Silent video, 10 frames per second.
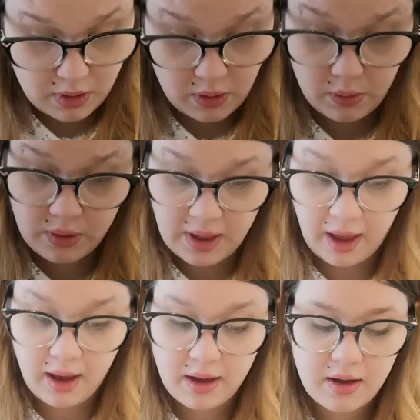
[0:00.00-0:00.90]

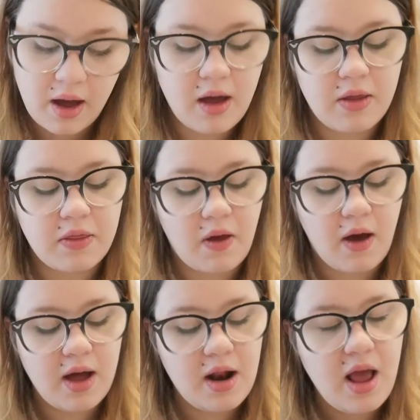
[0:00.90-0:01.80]
Okay, Kyle
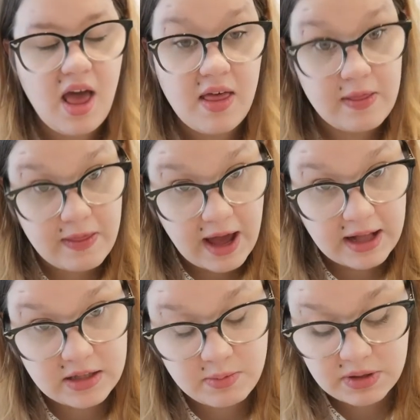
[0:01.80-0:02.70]
thought.
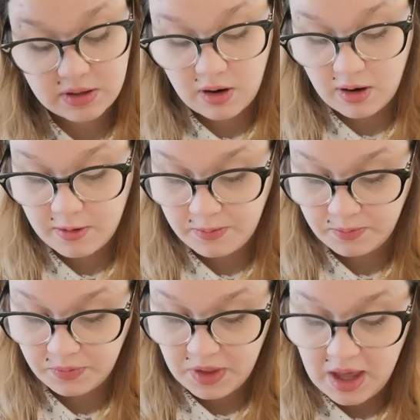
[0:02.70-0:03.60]
That's bizarre.
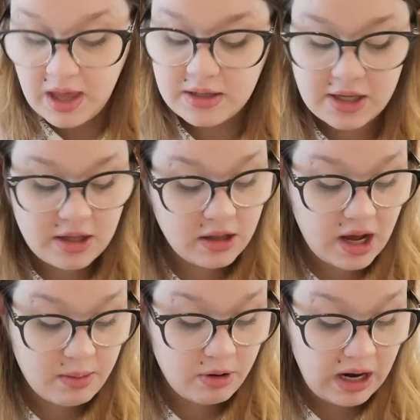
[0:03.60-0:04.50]
Did the
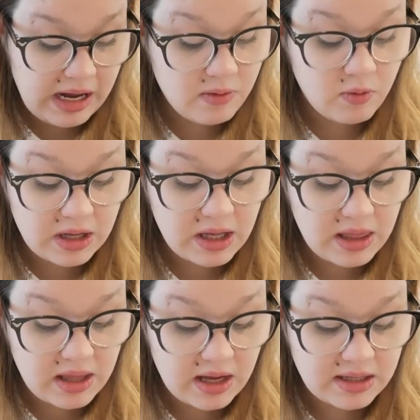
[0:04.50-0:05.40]
librarian really
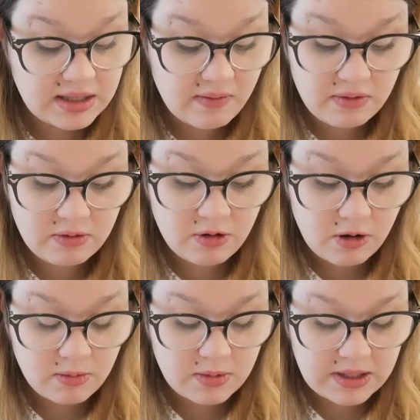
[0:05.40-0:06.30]
think seventh,
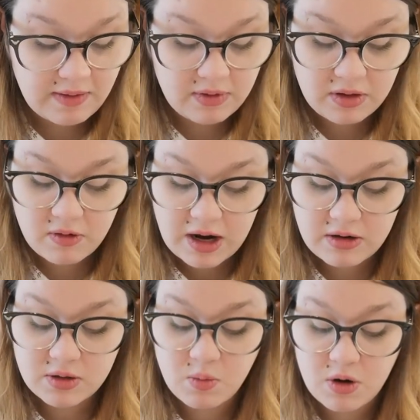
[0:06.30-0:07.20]
seventh
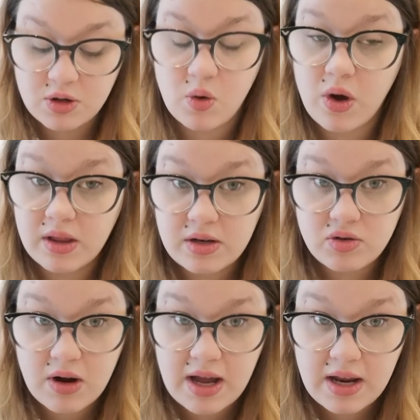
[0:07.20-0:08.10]
graders weren't toilet
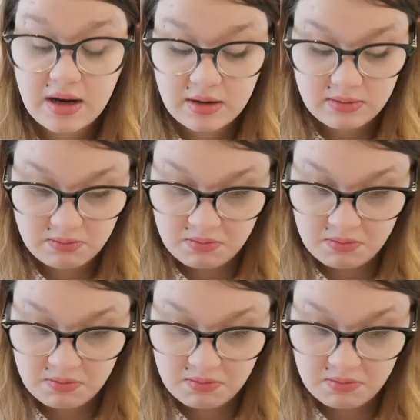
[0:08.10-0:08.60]
trained?